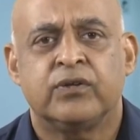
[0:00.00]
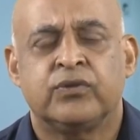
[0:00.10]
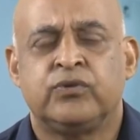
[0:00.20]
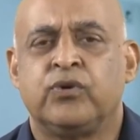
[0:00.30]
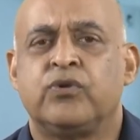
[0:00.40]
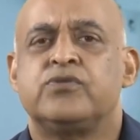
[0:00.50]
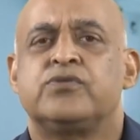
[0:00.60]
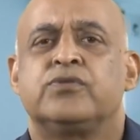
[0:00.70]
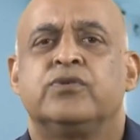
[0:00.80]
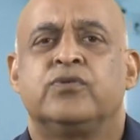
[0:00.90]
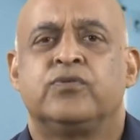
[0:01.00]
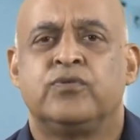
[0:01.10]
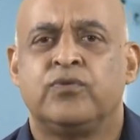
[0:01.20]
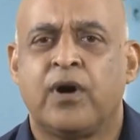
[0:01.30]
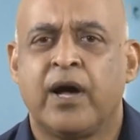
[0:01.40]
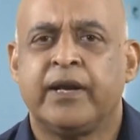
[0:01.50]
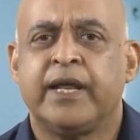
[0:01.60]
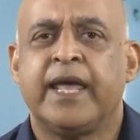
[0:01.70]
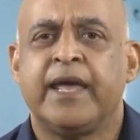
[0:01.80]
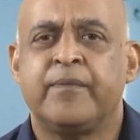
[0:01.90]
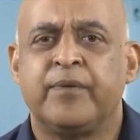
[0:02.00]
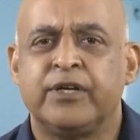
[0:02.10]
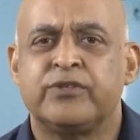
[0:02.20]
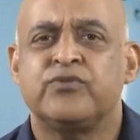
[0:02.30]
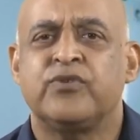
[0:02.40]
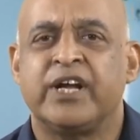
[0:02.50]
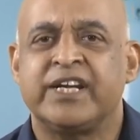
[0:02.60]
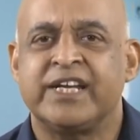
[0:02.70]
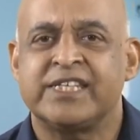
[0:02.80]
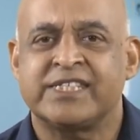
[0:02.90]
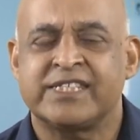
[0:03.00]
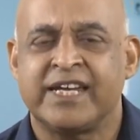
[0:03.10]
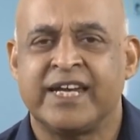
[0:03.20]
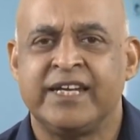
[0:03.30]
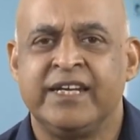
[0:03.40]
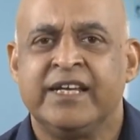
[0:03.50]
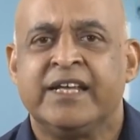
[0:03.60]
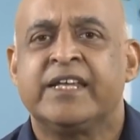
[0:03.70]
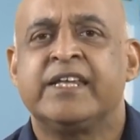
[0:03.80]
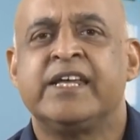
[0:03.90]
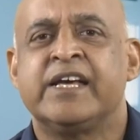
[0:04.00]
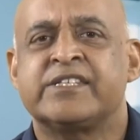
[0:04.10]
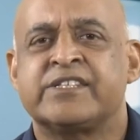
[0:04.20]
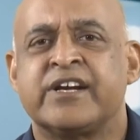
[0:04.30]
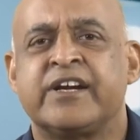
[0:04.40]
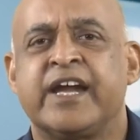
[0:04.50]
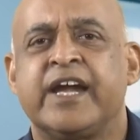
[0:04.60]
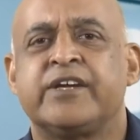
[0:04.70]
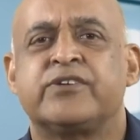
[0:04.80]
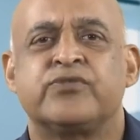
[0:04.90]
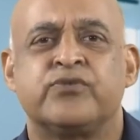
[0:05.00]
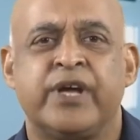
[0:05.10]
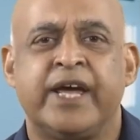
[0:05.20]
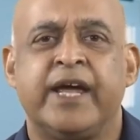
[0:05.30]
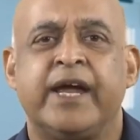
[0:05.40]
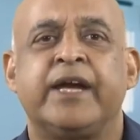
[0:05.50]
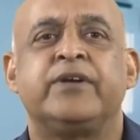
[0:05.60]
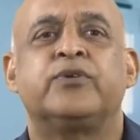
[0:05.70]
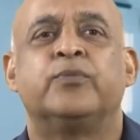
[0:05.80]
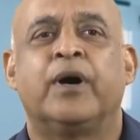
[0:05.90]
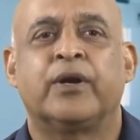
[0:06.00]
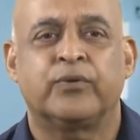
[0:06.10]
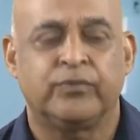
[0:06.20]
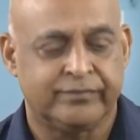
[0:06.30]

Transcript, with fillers: those who are able to understand yesterday, today and tomorrow.